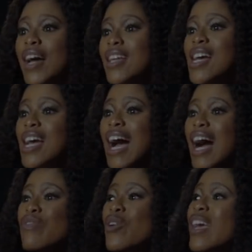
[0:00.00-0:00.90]
fun.
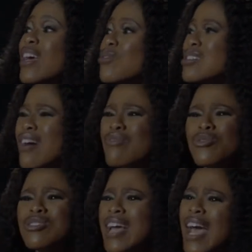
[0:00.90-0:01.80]
I forget with
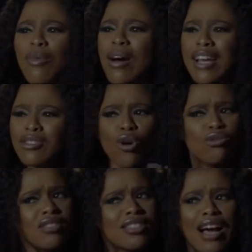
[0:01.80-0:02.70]
like,
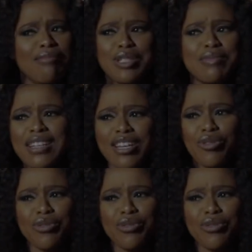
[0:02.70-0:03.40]
don't come to me at